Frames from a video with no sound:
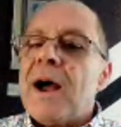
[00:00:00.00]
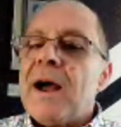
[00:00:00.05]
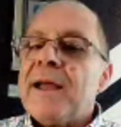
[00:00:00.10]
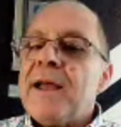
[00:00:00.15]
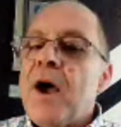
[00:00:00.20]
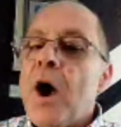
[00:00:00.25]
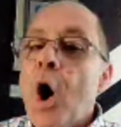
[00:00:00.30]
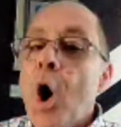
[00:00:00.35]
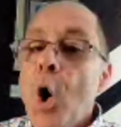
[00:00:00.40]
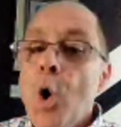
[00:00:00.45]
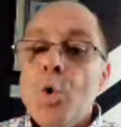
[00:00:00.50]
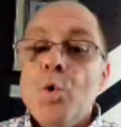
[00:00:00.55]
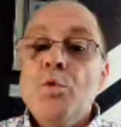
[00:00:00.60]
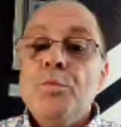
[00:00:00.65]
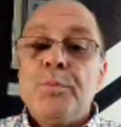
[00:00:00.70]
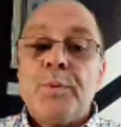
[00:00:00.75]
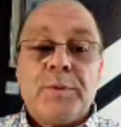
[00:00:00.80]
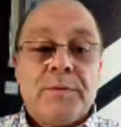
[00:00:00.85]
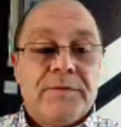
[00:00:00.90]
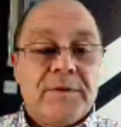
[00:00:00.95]
I
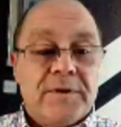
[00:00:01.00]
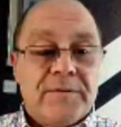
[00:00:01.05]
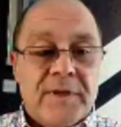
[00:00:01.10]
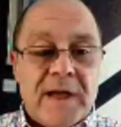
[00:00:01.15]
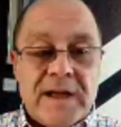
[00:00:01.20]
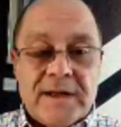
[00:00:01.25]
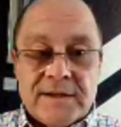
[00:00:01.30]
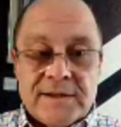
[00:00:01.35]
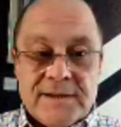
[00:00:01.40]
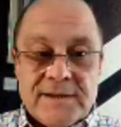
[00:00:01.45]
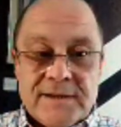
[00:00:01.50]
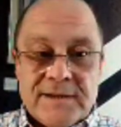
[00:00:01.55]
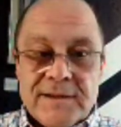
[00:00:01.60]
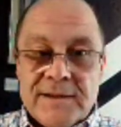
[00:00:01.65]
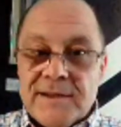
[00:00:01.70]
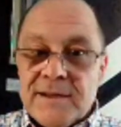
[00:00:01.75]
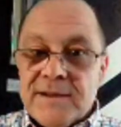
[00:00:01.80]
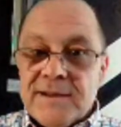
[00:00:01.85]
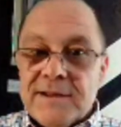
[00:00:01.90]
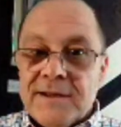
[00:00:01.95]
hope that that
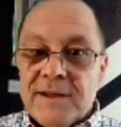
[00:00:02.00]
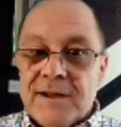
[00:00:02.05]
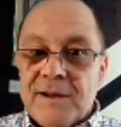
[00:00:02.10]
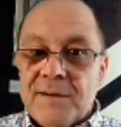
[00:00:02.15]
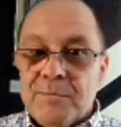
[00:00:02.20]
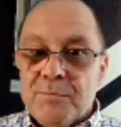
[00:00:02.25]
uh,